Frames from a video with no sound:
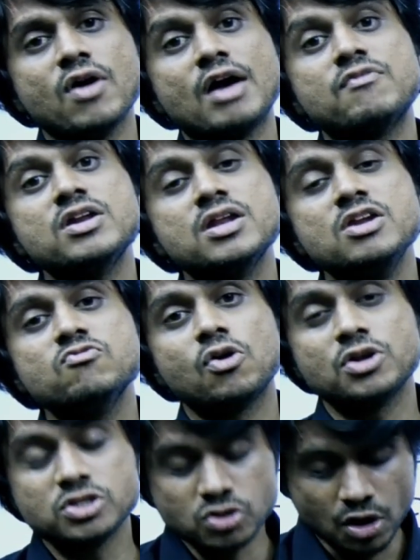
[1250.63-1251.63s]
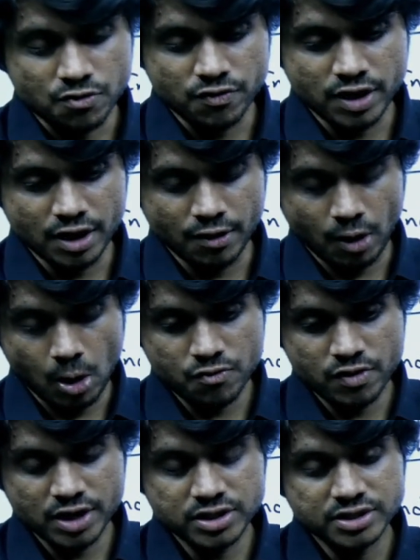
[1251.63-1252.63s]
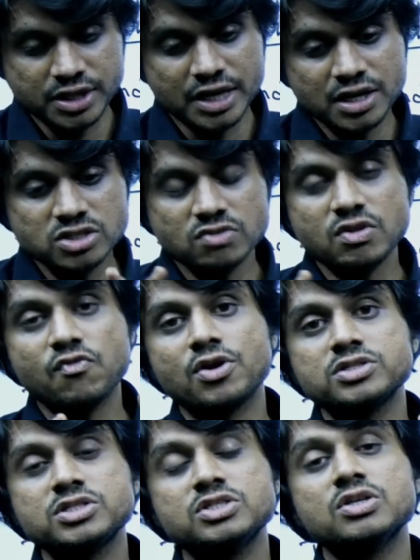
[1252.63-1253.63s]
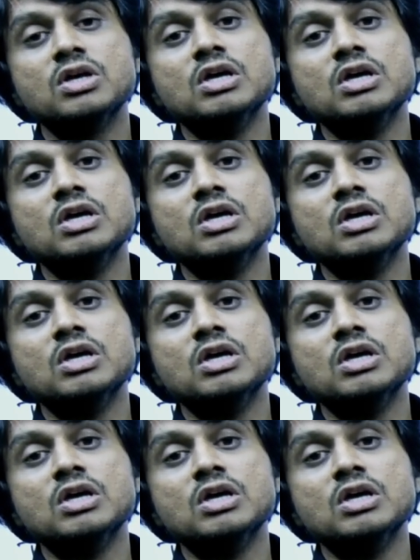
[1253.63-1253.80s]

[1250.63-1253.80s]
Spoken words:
evergreen forest or where the thickness of the forest is